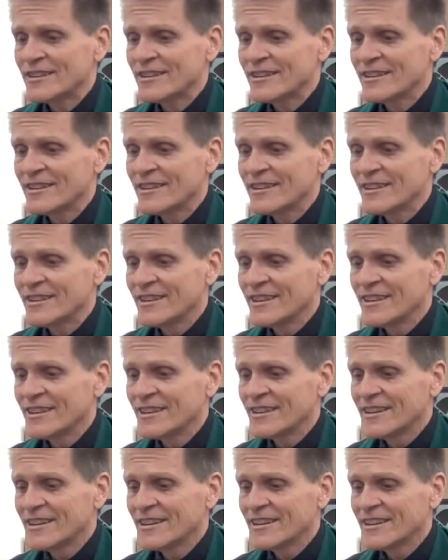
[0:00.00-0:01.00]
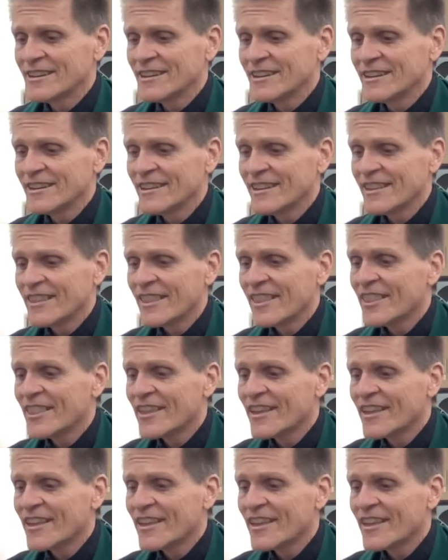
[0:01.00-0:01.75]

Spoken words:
No one is speaking in this clip.